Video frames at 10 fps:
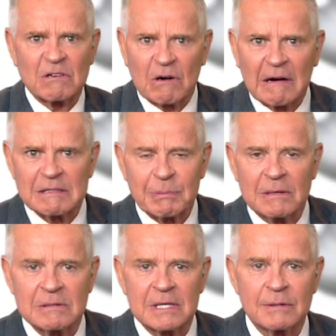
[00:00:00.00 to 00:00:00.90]
and
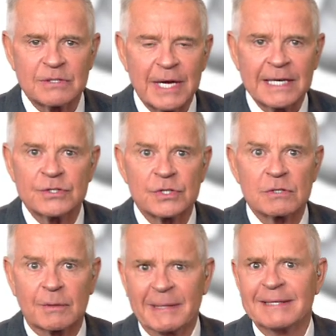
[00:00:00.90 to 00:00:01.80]
crossbones, a
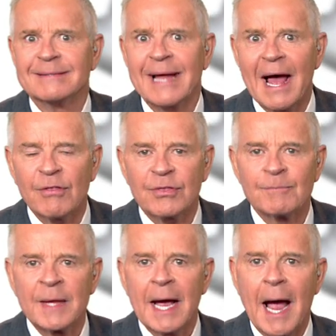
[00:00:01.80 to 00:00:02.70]
danger, could mean death.
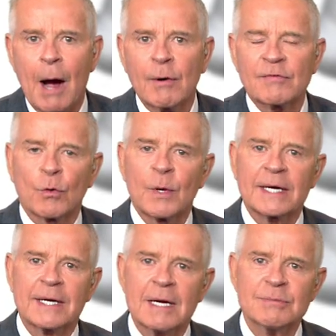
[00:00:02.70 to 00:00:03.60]
However, when
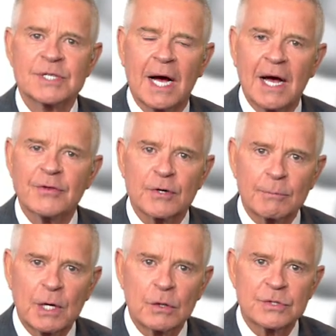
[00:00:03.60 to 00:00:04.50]
it comes to other
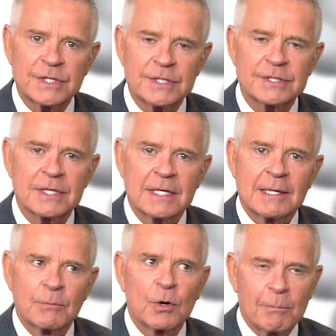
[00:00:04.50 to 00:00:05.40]
emojis,
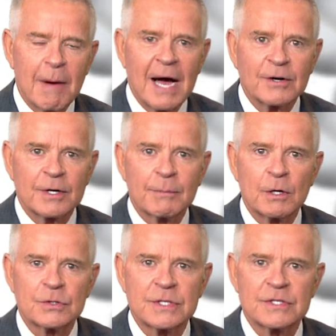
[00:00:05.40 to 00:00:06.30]
more modern
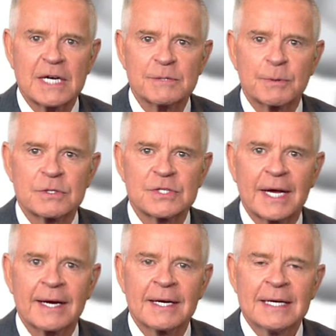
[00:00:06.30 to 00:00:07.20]
emojis, experts
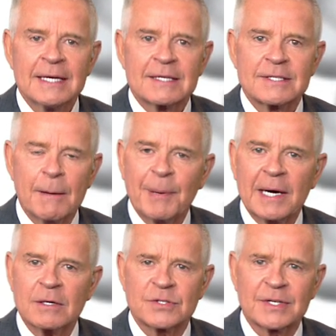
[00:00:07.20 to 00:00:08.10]
say some
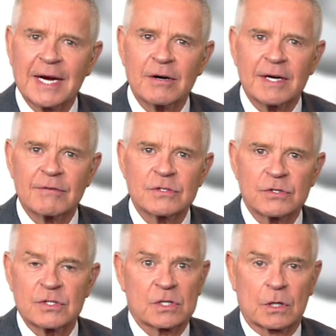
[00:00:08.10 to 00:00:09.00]
parents and caregivers
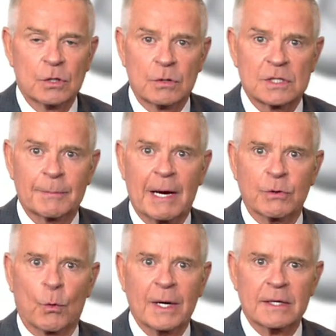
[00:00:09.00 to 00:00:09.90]
are just clueless
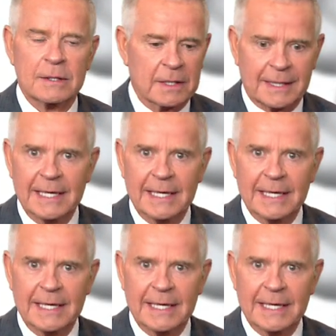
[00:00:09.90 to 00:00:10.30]
about the, what the